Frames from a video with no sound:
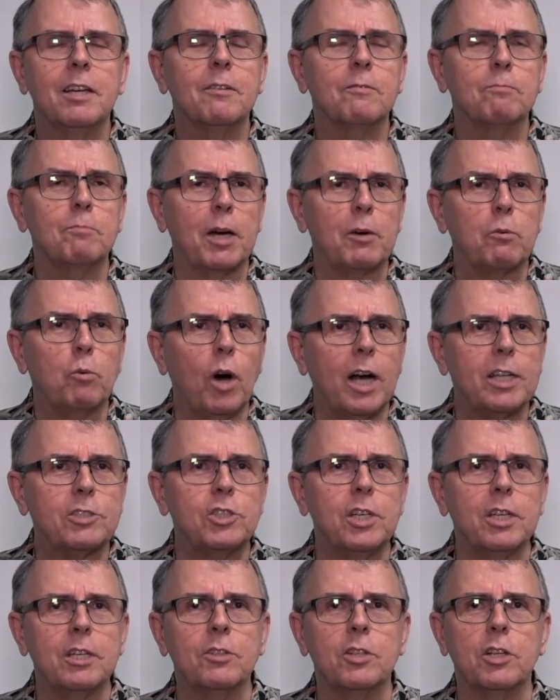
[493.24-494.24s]
by
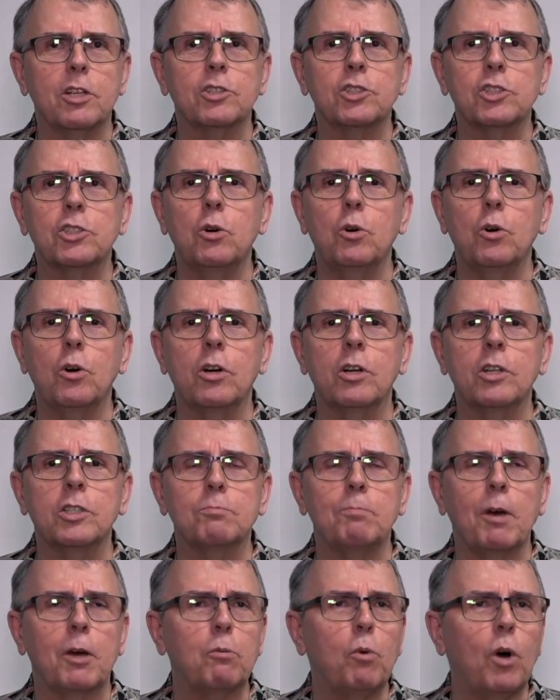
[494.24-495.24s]
watching their scores,
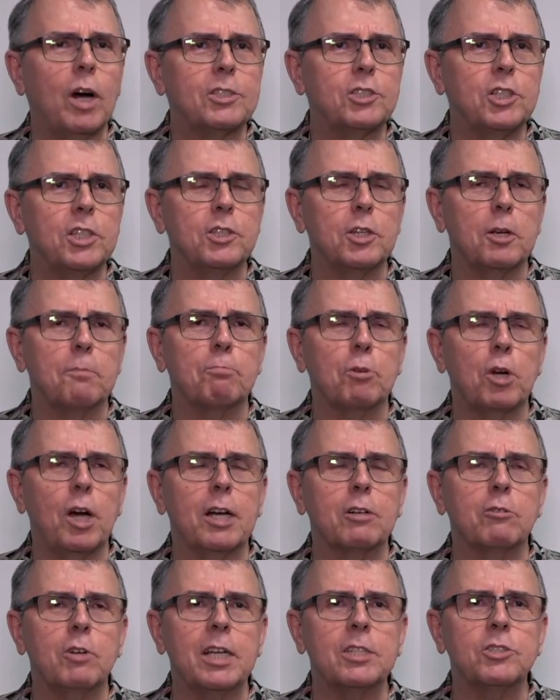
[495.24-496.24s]
by watching their
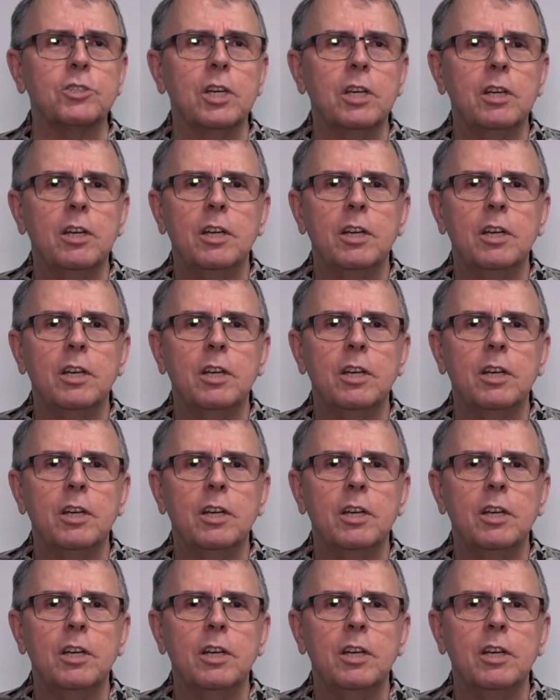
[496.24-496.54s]
progress,